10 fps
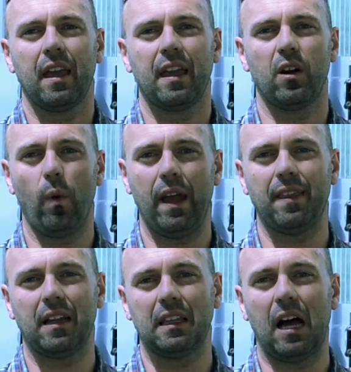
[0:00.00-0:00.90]
in a way
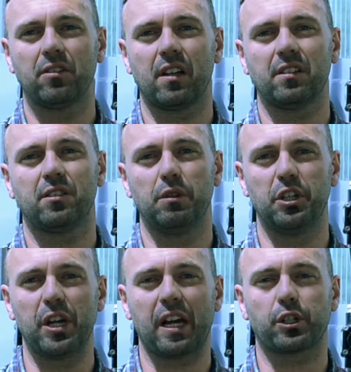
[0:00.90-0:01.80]
that allows us to
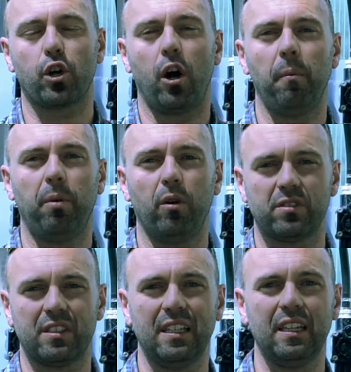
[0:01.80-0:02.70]
inject
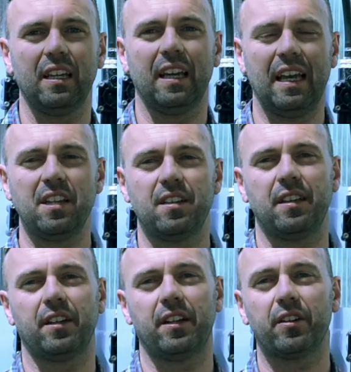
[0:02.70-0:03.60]
compost tea into
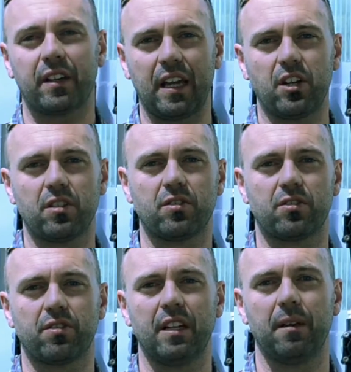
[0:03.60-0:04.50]
the irrigation
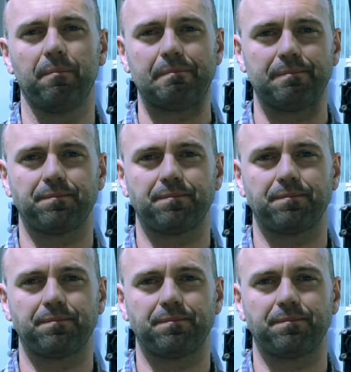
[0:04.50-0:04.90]
stream